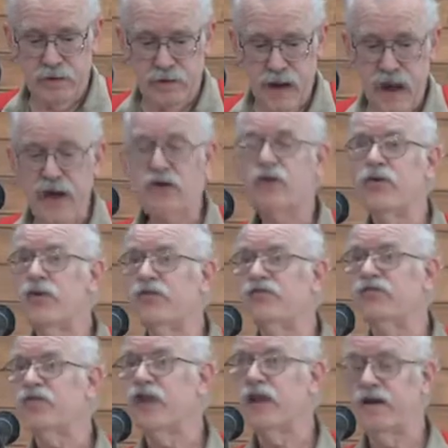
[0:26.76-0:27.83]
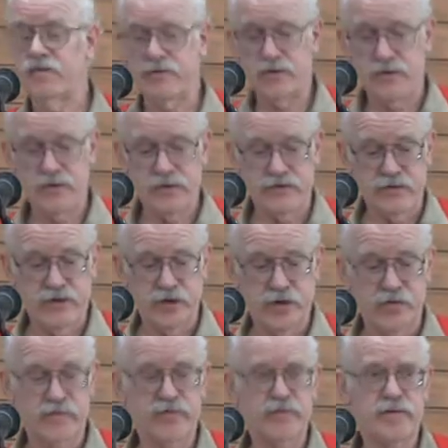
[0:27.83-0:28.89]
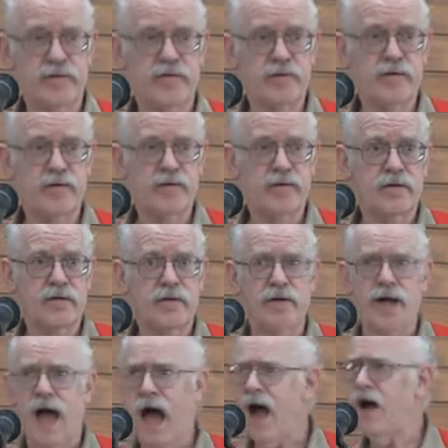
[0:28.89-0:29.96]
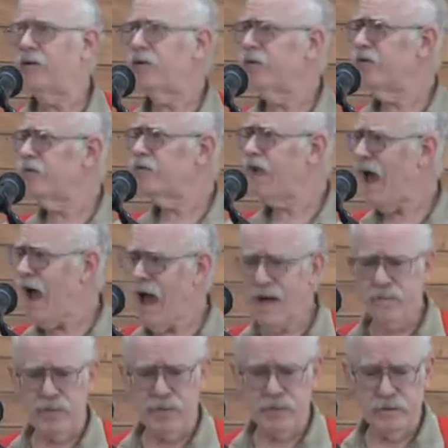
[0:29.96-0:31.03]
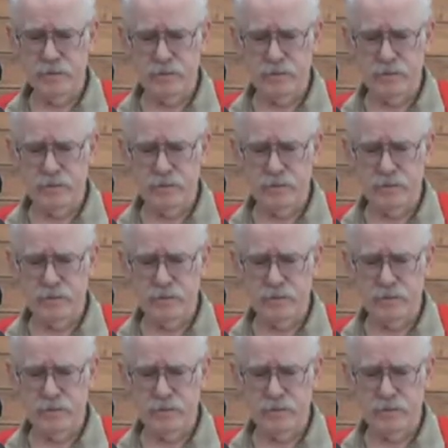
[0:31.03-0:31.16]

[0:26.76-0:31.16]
Now you have seen it for yourself. How did this happen?